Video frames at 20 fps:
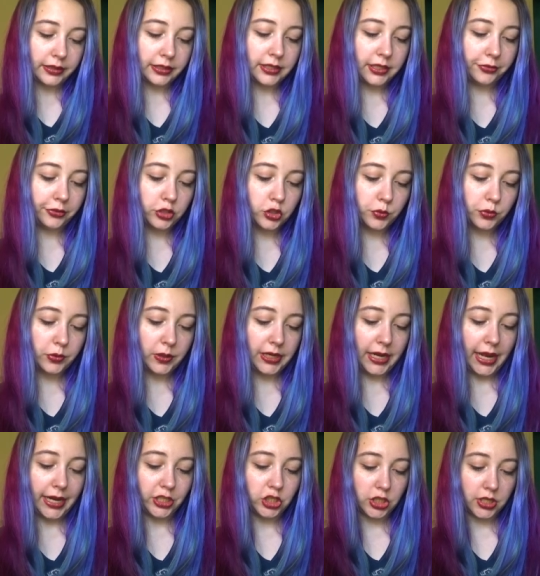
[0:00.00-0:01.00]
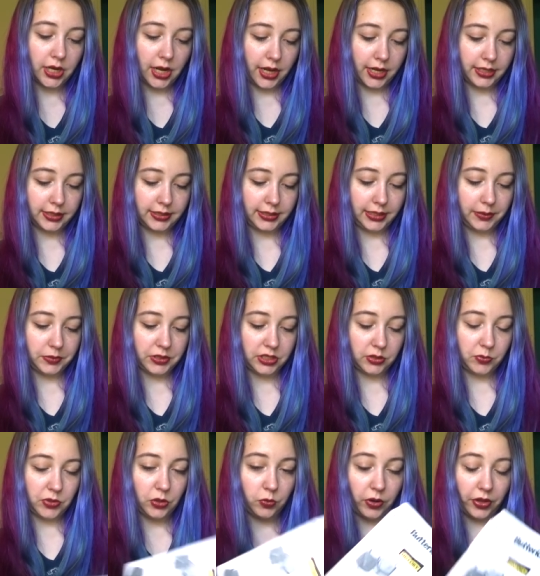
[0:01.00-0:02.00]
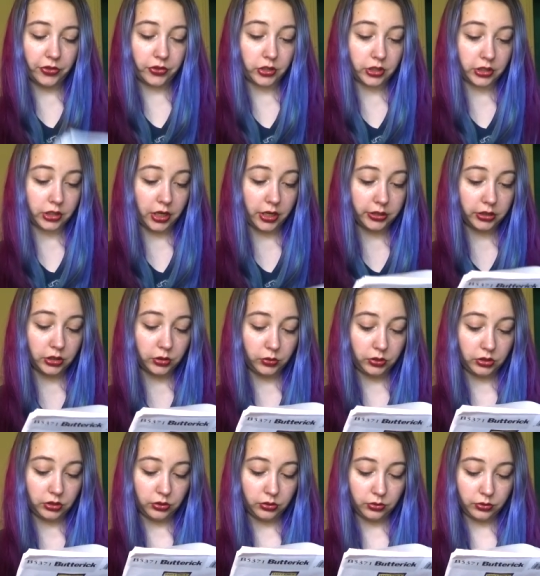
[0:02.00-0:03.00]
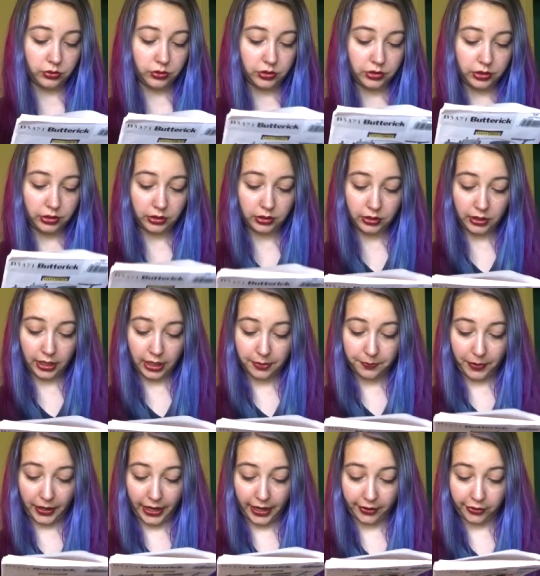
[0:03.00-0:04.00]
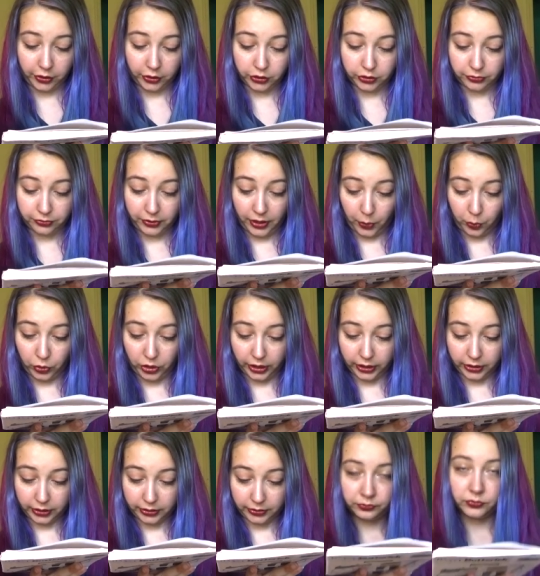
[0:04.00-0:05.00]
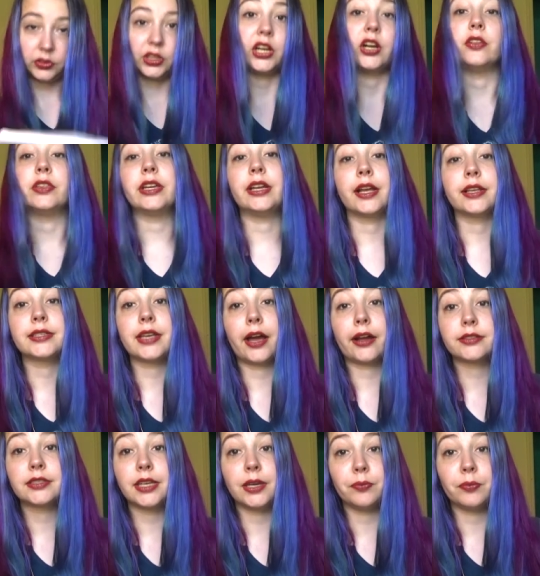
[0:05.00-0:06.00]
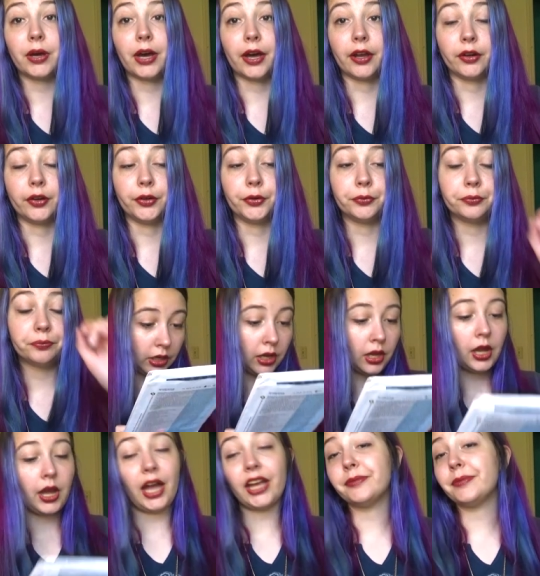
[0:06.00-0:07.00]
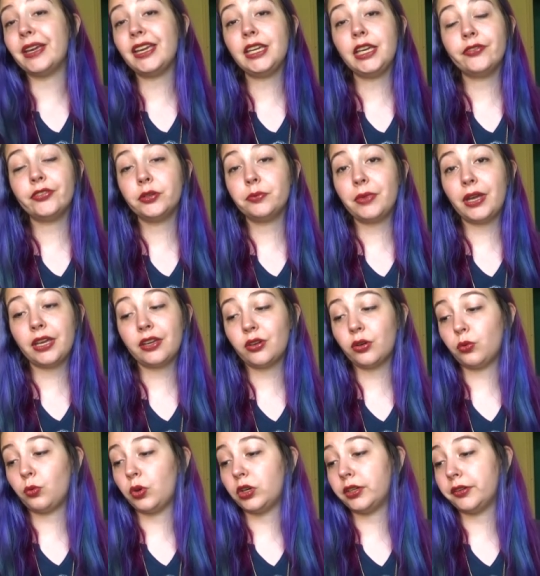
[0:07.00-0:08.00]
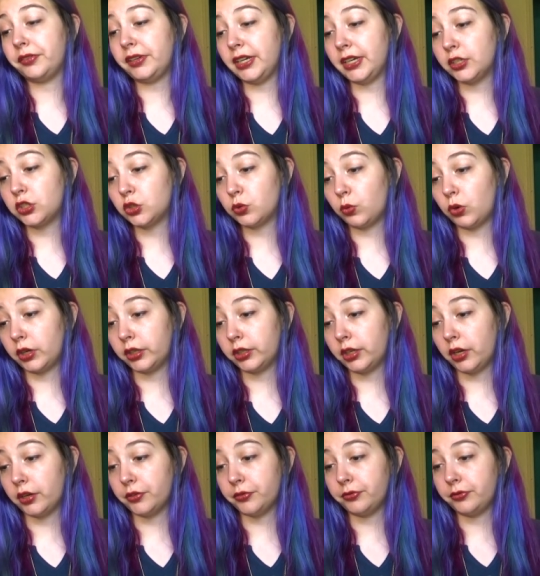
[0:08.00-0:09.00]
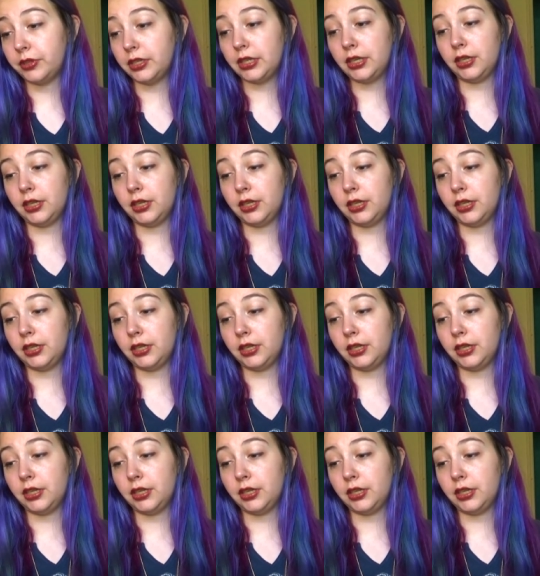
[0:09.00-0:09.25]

The difference between H and I seems to be whether or not you used a patterned fabric. They are the exact same pattern. I may even make one of each, one of the